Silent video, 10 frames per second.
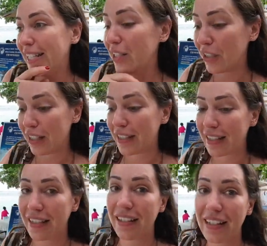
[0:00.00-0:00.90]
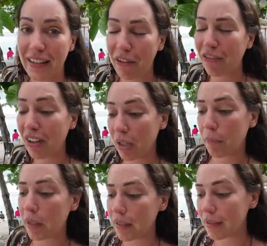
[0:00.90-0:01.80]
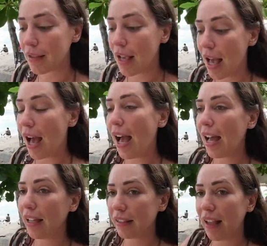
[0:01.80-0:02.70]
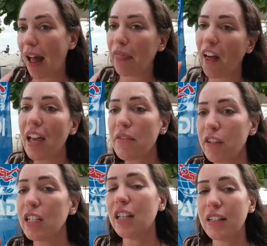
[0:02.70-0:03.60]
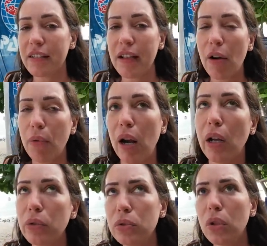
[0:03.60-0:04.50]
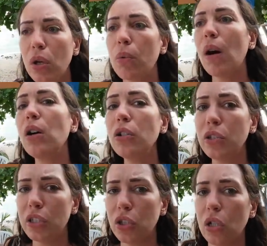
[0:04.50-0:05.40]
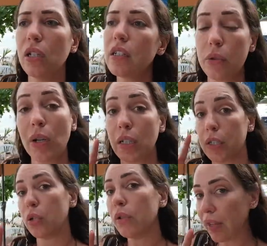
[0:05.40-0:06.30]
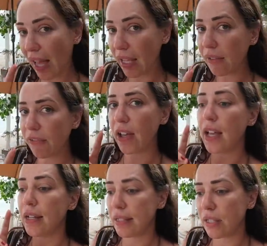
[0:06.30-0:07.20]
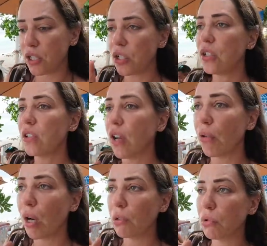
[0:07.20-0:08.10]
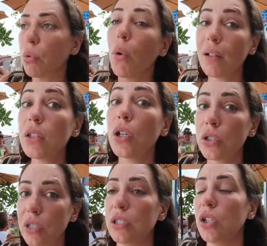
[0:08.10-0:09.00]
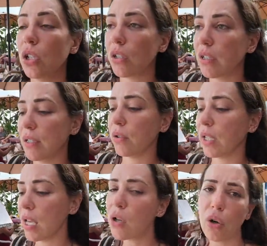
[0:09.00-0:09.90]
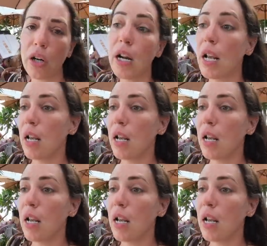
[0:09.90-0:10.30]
there's in the Philippines. And a diving, it's around $100. Well, two dive sessions around $100, okay? Or